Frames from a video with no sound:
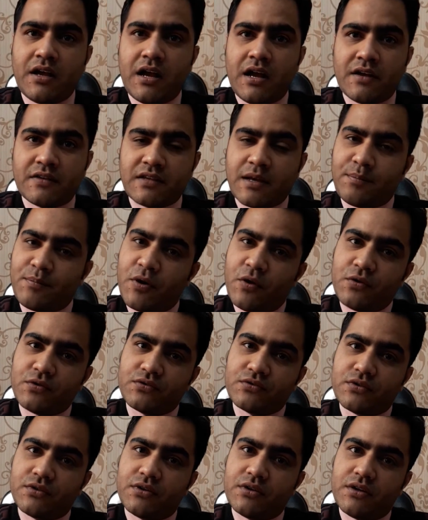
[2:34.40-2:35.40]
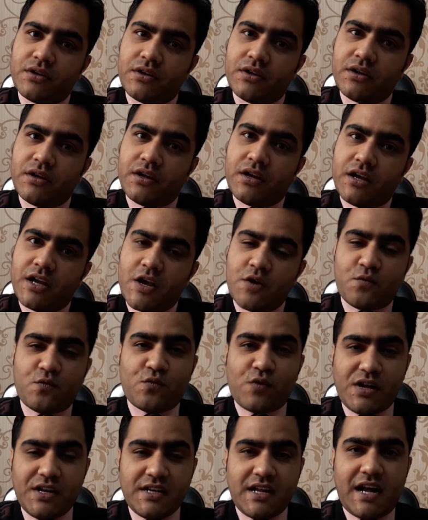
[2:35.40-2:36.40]
Suppose if
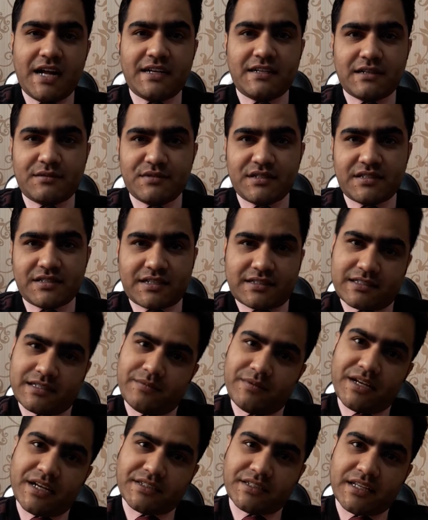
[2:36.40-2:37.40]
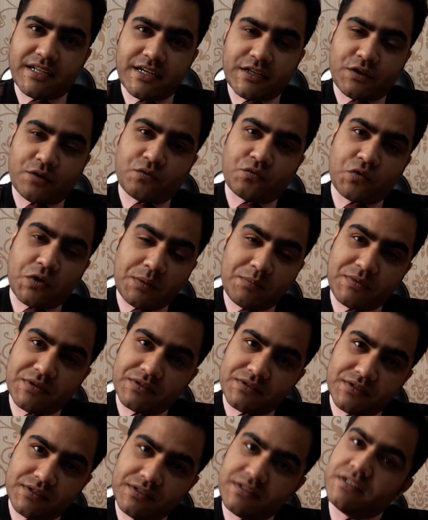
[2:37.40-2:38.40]
one item is taxable at the rate of
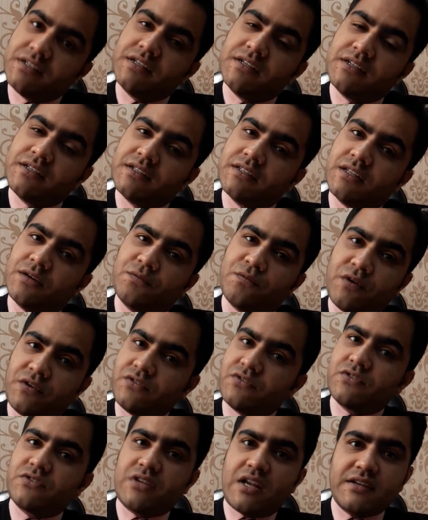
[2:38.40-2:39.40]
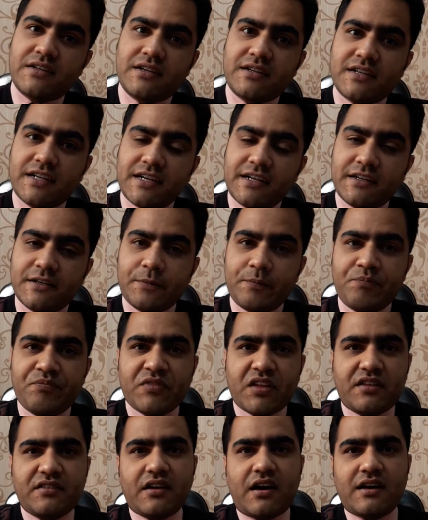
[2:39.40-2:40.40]
12%, the first standard rate,
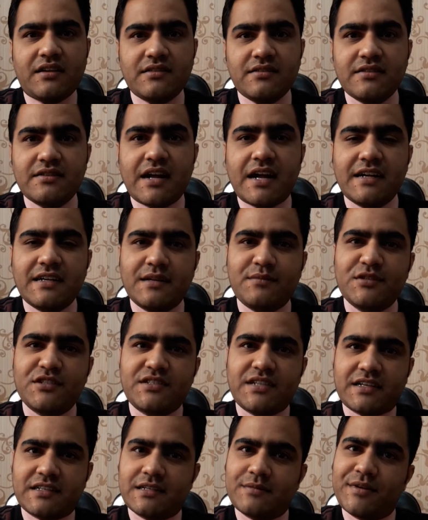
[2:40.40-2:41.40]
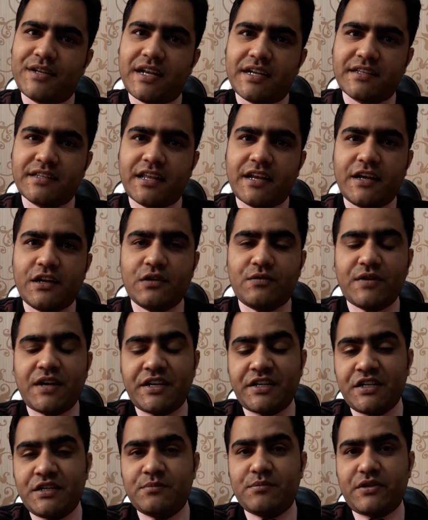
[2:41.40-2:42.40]
and the another item is taxable at the rate of
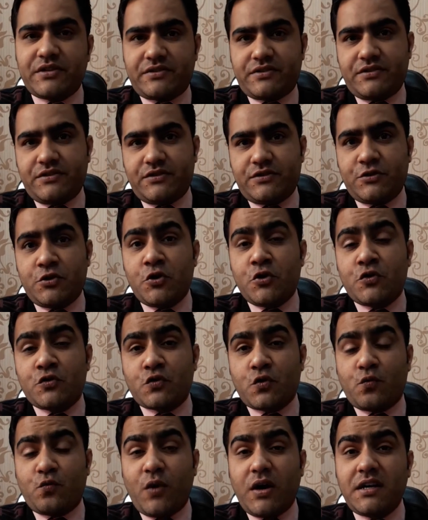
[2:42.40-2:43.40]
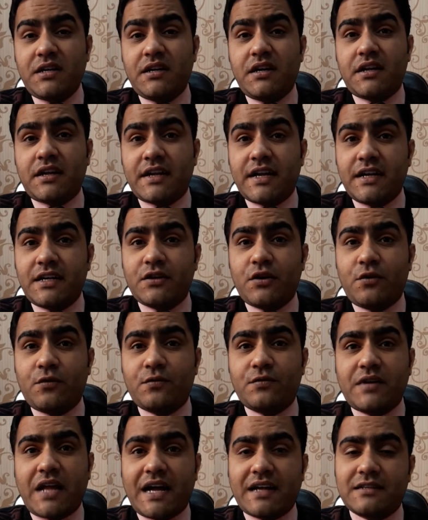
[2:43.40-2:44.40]
18%. So what rate
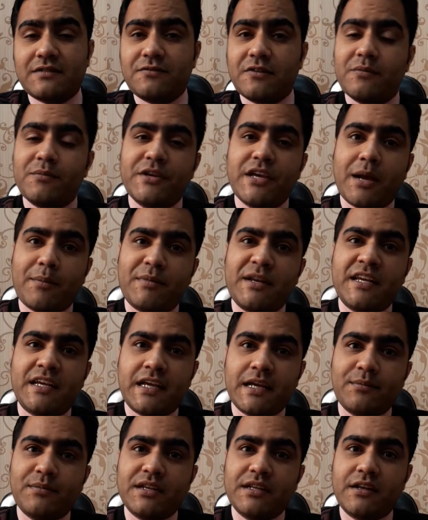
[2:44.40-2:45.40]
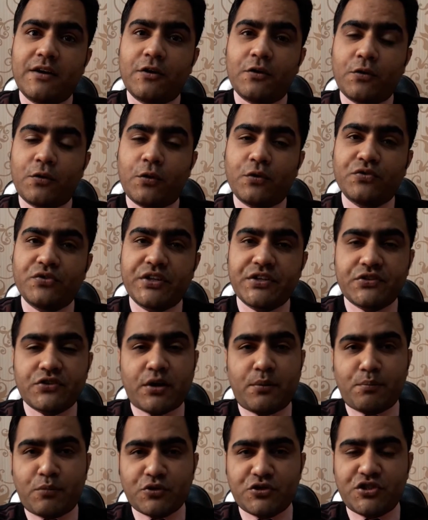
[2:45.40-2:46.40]
of tax will be applicable on this
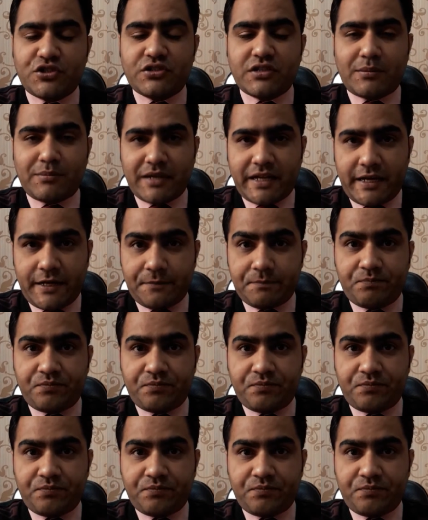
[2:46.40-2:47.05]
composite supply?